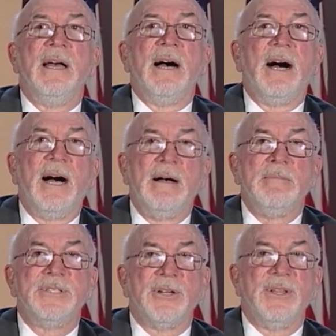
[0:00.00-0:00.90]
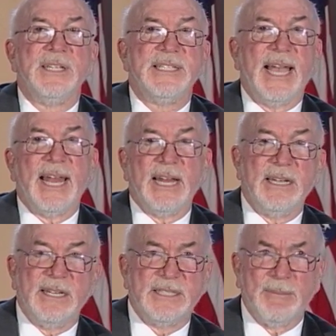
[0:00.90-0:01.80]
So this
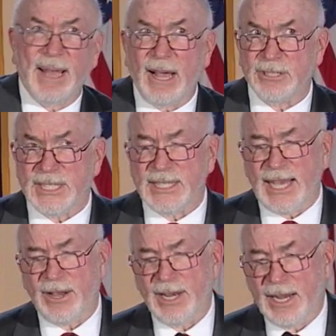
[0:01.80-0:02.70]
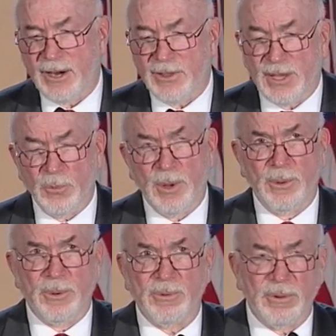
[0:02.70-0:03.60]
added some housing down there that we
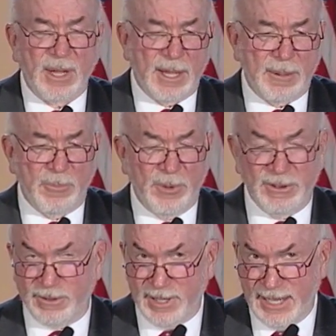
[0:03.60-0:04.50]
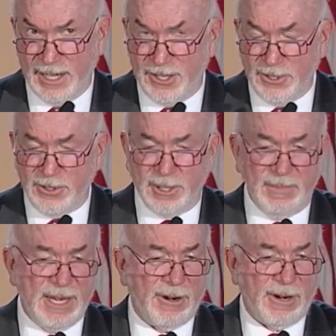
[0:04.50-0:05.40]
need to do to
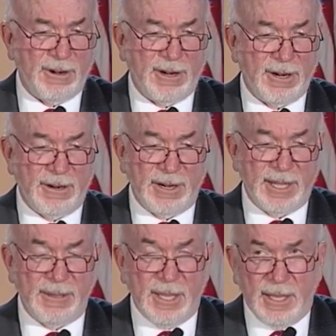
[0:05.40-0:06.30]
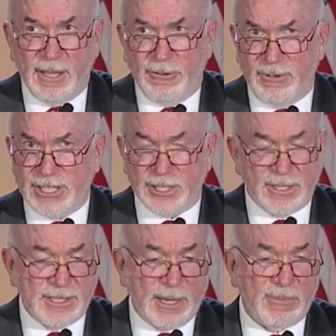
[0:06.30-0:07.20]
meet our
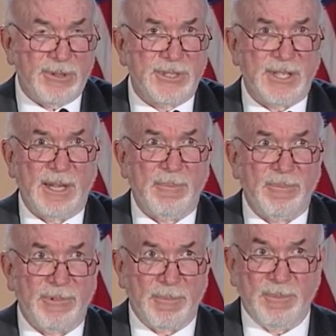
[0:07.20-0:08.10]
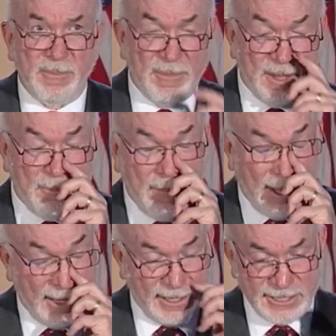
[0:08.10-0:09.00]
regional numbers from the
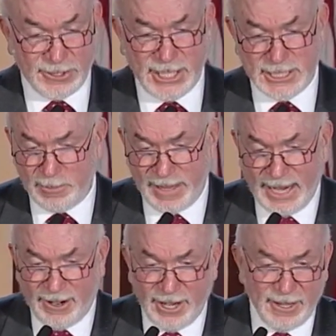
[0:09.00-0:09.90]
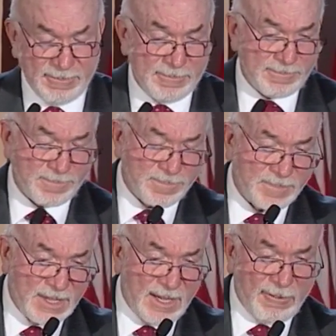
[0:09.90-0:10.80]
Association of Bay Area
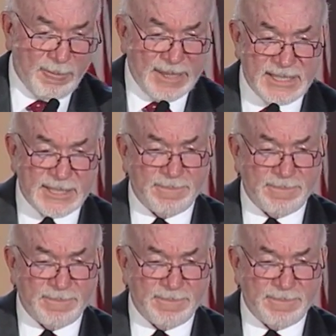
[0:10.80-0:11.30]
Governments.